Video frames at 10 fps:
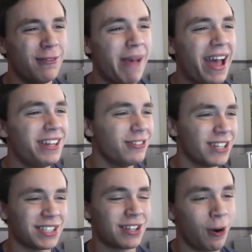man. You're
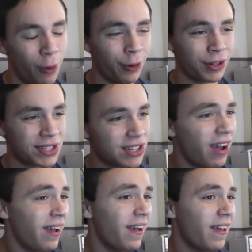just a horse.
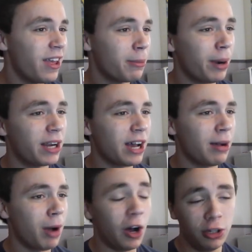But,
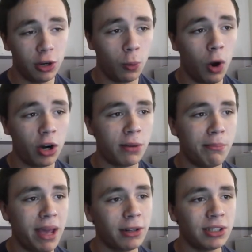Underwater
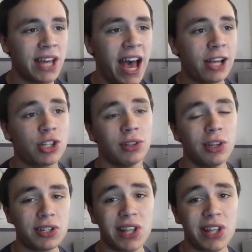Metal Dash, it looks